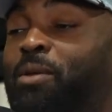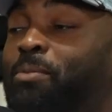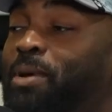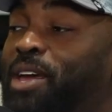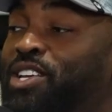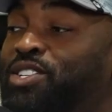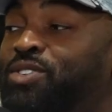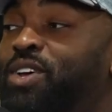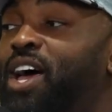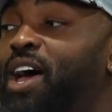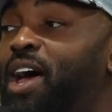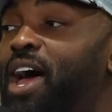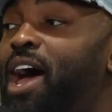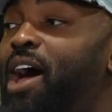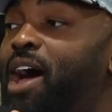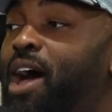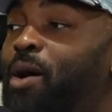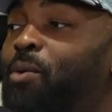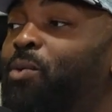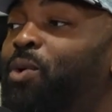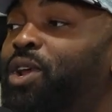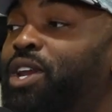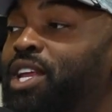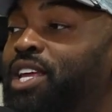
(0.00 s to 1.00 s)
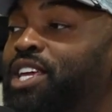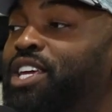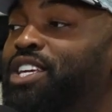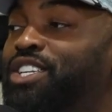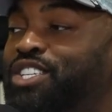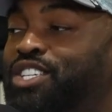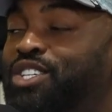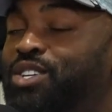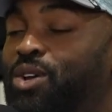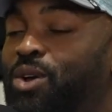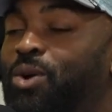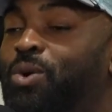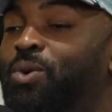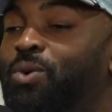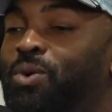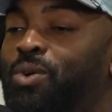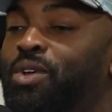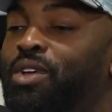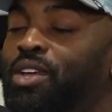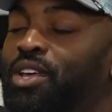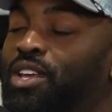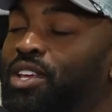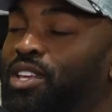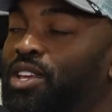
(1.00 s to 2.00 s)
back. So I want to get your
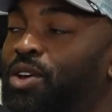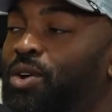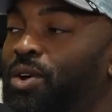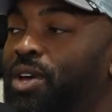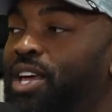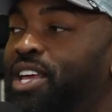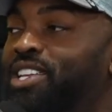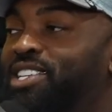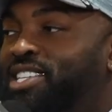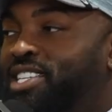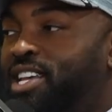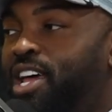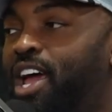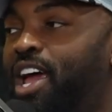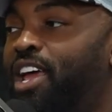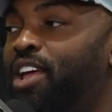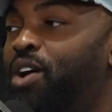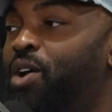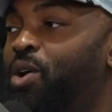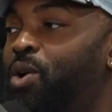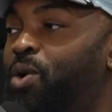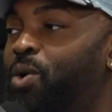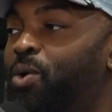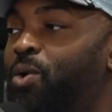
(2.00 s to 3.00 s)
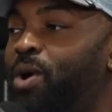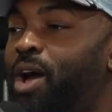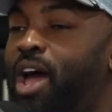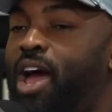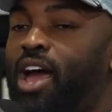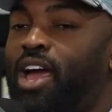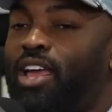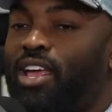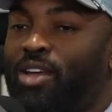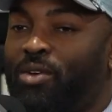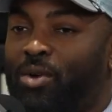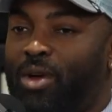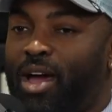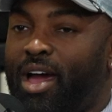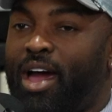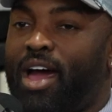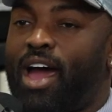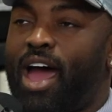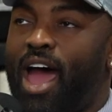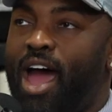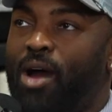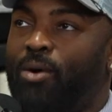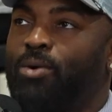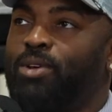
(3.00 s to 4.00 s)
insight on
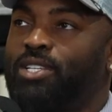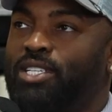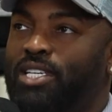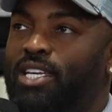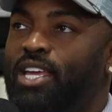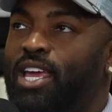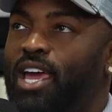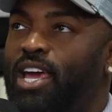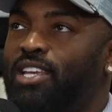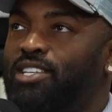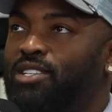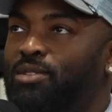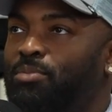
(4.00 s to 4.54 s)
how is he as a